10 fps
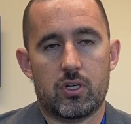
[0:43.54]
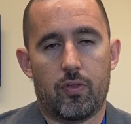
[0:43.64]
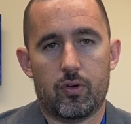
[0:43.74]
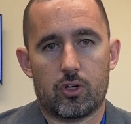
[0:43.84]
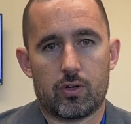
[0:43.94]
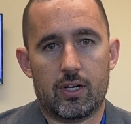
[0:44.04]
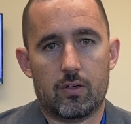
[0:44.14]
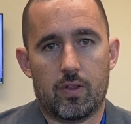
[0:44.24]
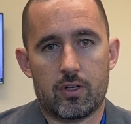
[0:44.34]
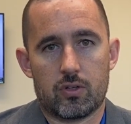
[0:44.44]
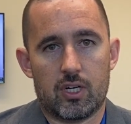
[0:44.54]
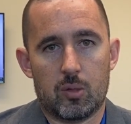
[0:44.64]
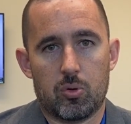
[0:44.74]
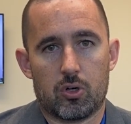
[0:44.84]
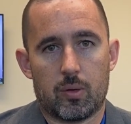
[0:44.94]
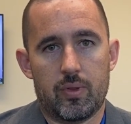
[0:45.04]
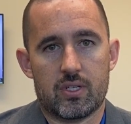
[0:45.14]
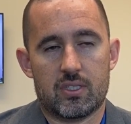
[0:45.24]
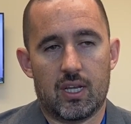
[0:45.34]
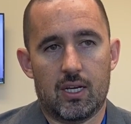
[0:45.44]
nothing greater than the trainee program in the
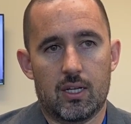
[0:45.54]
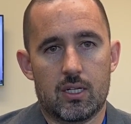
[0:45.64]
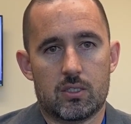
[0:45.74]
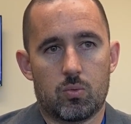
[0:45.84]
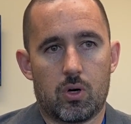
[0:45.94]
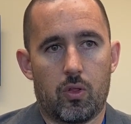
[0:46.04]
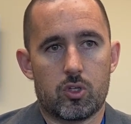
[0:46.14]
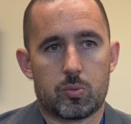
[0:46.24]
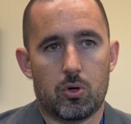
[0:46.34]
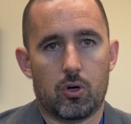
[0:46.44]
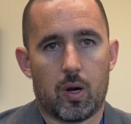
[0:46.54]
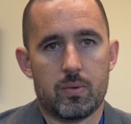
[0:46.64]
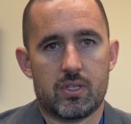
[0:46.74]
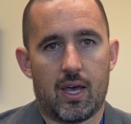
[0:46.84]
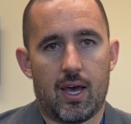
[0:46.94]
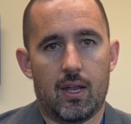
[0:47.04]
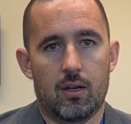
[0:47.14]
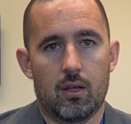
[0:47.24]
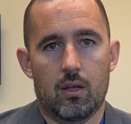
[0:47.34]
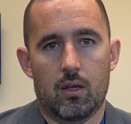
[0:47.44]
state. It's one of those programs that
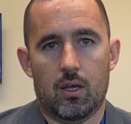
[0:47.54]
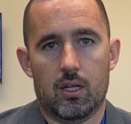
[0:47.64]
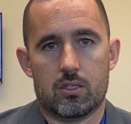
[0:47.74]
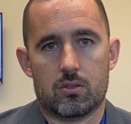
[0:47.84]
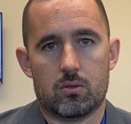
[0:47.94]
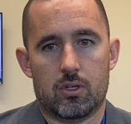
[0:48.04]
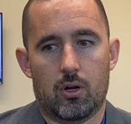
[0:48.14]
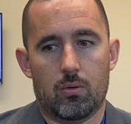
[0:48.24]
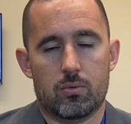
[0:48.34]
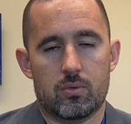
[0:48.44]
it's, you know,